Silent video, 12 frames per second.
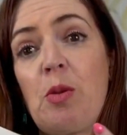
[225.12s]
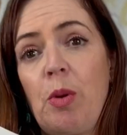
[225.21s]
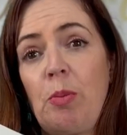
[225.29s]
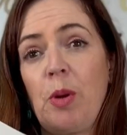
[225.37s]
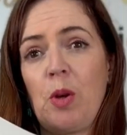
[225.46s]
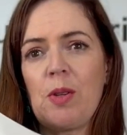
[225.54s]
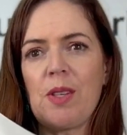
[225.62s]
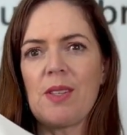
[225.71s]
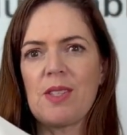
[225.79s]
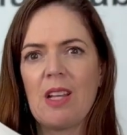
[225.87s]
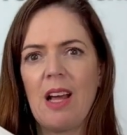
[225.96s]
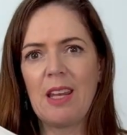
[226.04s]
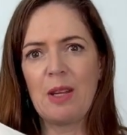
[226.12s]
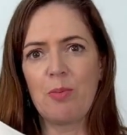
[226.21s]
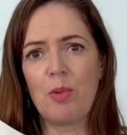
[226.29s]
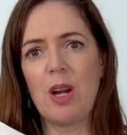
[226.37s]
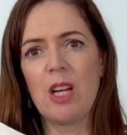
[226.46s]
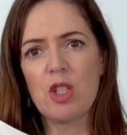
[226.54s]
but because it's slightly
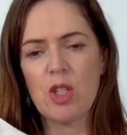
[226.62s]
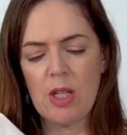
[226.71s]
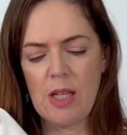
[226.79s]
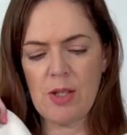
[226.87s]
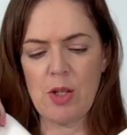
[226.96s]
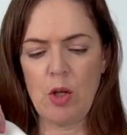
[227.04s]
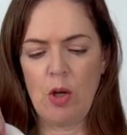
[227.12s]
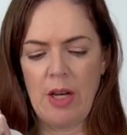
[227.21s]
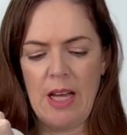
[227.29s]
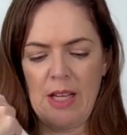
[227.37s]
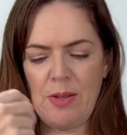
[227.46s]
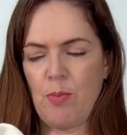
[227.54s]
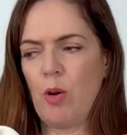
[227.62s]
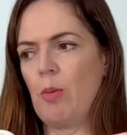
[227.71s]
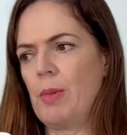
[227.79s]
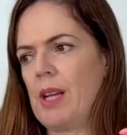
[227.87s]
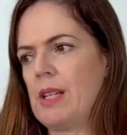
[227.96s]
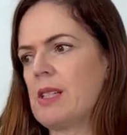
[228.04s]
brushed, it's not as
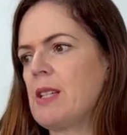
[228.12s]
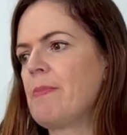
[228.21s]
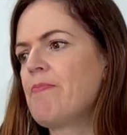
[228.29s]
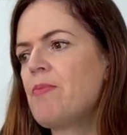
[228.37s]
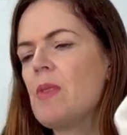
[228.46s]
prominent.